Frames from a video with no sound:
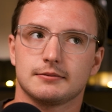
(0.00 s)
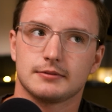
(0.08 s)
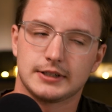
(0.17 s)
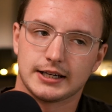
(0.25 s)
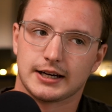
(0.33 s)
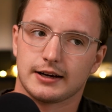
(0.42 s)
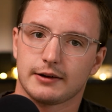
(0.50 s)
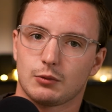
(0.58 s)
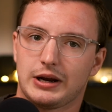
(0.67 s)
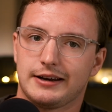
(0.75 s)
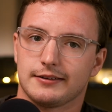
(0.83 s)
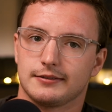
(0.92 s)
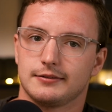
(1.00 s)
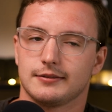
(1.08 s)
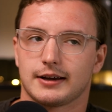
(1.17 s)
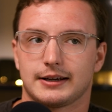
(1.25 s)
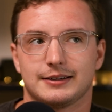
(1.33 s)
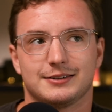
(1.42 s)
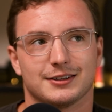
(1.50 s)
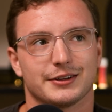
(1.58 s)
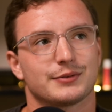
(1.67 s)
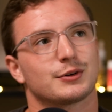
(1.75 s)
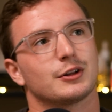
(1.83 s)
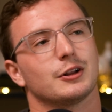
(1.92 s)
Yeah, I
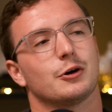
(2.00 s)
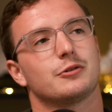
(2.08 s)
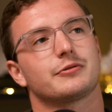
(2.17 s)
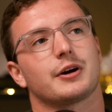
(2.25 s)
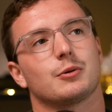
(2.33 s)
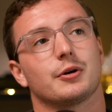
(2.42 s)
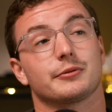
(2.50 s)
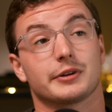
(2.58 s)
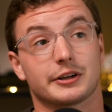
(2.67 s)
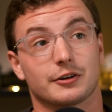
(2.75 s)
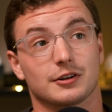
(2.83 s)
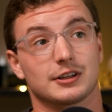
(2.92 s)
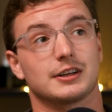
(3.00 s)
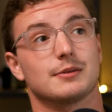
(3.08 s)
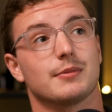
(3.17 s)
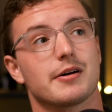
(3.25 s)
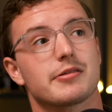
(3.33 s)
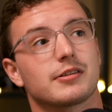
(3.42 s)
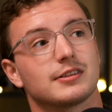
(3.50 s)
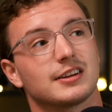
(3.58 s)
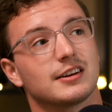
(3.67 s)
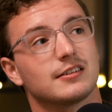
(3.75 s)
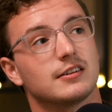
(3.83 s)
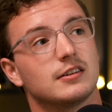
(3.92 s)
delivered the Lofi one really early in the month and
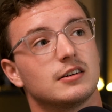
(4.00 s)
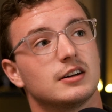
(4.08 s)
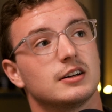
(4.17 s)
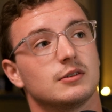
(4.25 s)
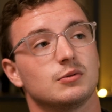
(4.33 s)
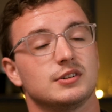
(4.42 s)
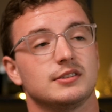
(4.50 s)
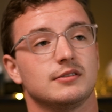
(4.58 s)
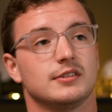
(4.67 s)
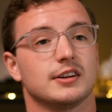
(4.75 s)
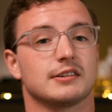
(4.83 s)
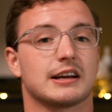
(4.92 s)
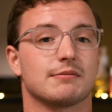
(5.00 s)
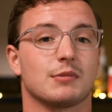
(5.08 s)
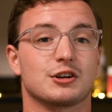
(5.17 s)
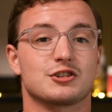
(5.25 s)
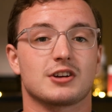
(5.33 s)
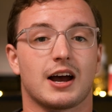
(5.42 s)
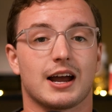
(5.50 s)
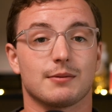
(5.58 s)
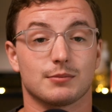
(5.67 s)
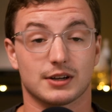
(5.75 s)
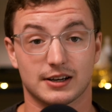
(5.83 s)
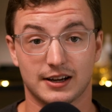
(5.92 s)
then didn't have much time,
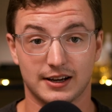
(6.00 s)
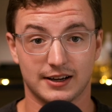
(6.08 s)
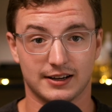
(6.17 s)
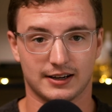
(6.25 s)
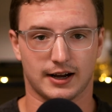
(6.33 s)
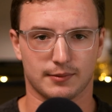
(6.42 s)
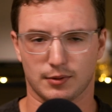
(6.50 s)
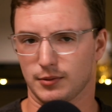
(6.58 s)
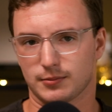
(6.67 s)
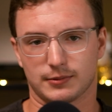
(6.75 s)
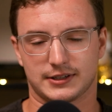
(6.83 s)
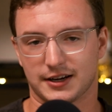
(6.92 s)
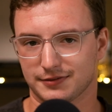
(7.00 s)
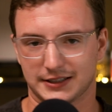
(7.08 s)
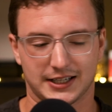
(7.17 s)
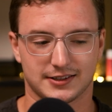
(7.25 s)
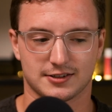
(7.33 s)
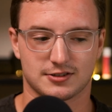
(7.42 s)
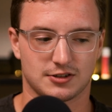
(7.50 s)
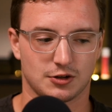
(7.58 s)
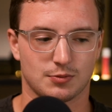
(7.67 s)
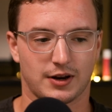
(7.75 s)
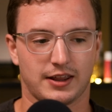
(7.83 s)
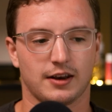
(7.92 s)
but I'll definitely get this to you
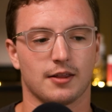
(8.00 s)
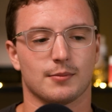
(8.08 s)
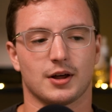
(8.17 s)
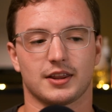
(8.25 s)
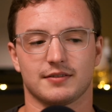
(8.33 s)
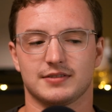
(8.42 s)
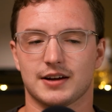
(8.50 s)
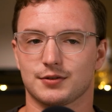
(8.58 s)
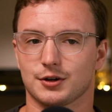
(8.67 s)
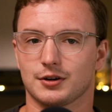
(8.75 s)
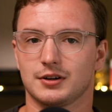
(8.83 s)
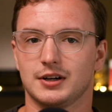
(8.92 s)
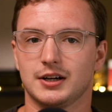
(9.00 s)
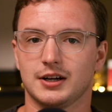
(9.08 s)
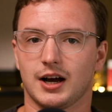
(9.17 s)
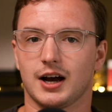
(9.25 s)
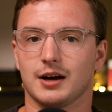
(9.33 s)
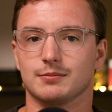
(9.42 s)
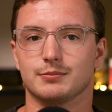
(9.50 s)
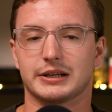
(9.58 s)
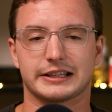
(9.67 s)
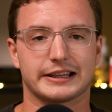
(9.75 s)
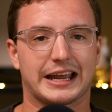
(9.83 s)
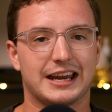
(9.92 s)
by the end of the month. I've never been
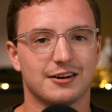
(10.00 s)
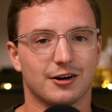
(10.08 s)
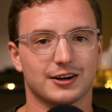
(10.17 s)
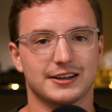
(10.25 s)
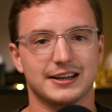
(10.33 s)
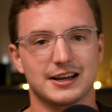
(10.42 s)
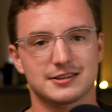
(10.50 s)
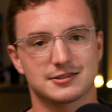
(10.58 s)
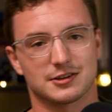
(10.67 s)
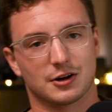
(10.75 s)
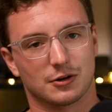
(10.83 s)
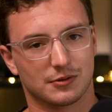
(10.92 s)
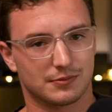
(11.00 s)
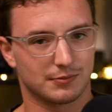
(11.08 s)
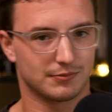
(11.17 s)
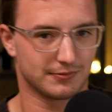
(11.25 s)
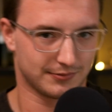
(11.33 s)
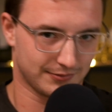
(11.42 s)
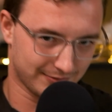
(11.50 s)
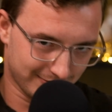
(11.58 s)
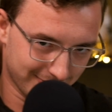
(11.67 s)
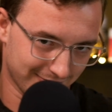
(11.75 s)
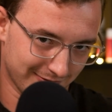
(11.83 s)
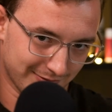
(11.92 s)
late on it yet, so
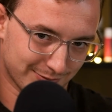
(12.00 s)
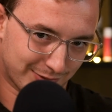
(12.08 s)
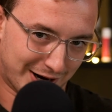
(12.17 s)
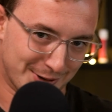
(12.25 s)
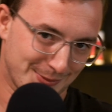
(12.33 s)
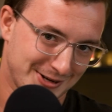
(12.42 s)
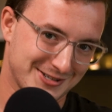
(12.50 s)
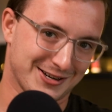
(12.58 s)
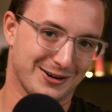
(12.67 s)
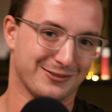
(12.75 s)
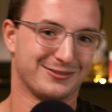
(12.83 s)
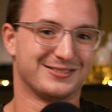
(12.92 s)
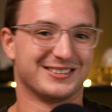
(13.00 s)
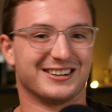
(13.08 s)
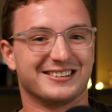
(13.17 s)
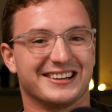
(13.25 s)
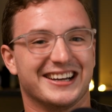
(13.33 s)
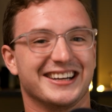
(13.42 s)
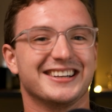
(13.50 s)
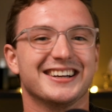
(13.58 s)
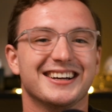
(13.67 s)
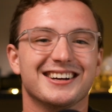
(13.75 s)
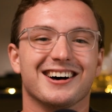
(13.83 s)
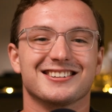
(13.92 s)
proud of myself. All right,
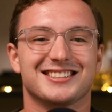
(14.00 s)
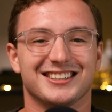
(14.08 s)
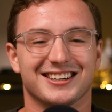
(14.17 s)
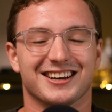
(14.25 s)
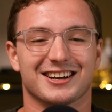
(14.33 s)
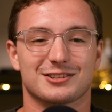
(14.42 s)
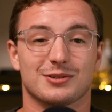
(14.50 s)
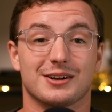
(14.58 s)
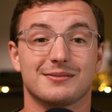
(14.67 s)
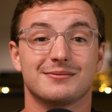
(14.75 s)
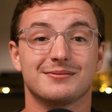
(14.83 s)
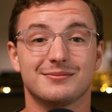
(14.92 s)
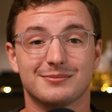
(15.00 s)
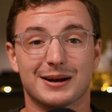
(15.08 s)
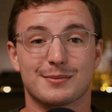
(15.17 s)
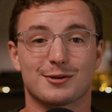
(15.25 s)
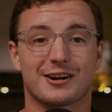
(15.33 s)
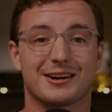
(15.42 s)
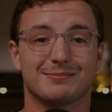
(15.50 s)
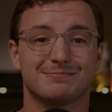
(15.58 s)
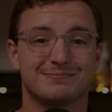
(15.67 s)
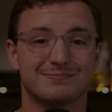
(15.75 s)
I'll see you in the next one. Bye, Maria.